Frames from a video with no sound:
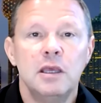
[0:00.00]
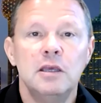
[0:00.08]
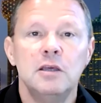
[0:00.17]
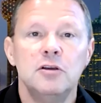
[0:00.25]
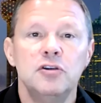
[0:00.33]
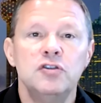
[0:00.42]

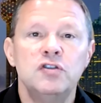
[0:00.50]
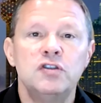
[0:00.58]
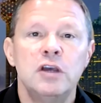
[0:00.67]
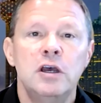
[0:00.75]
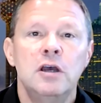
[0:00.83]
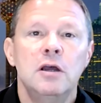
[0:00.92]

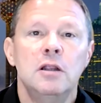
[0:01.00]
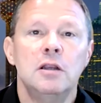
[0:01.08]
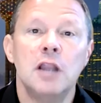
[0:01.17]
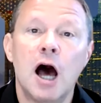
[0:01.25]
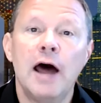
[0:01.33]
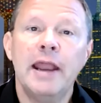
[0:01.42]
is
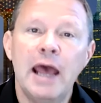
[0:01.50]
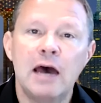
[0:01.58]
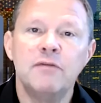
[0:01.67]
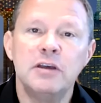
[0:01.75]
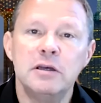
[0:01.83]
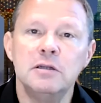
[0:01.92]
not
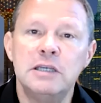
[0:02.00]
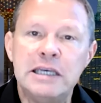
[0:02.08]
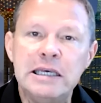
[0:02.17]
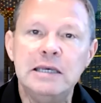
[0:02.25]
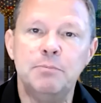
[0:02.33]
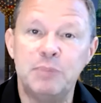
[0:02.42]
having
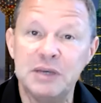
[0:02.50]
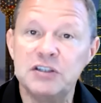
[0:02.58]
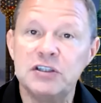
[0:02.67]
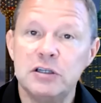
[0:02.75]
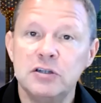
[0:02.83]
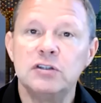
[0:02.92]
key
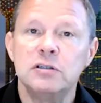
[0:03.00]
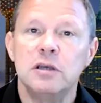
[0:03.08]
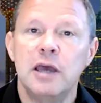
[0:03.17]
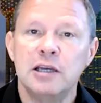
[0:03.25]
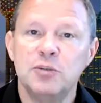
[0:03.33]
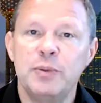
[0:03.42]

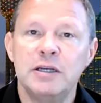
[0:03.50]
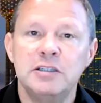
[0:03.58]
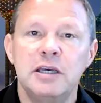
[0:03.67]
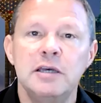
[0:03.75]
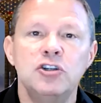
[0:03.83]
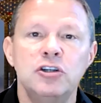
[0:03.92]
business
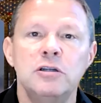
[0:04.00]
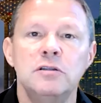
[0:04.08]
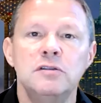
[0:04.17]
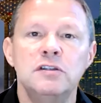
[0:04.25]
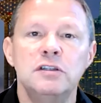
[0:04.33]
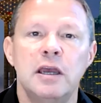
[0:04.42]

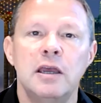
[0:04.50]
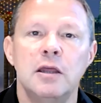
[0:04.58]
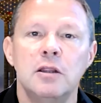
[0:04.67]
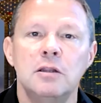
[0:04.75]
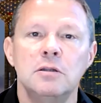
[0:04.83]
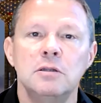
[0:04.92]
expectations
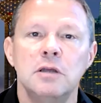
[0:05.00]
and